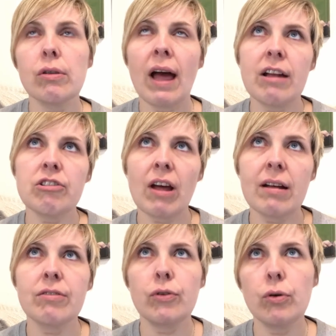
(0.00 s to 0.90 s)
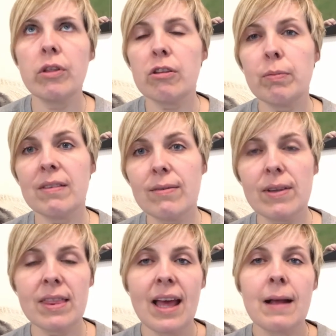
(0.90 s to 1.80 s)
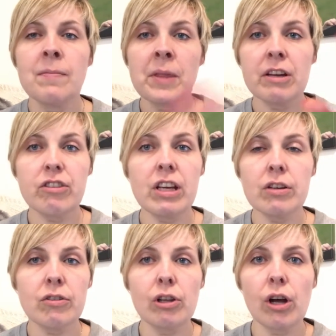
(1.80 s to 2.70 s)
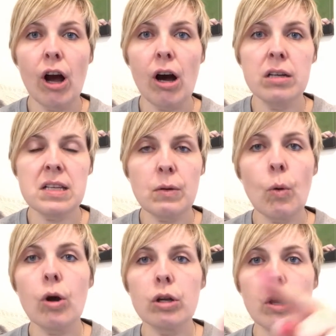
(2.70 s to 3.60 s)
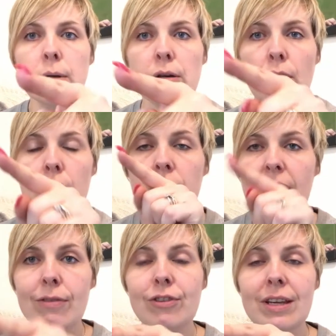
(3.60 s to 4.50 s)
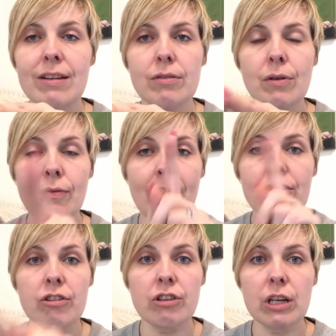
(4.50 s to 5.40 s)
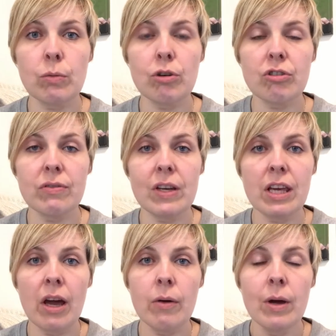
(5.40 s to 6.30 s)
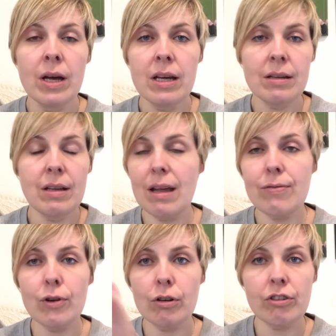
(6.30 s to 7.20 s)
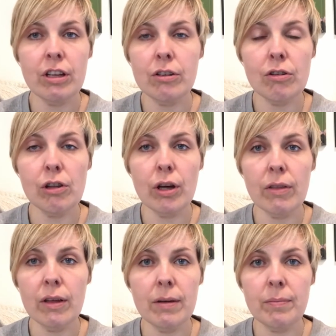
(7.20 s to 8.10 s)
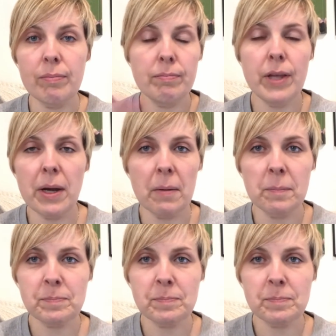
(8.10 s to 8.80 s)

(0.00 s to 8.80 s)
the hashtags for this specific thing. She can just look at RD1, go across. If she needs a refresher, she can watch the video. If not, she can just look at the, you know,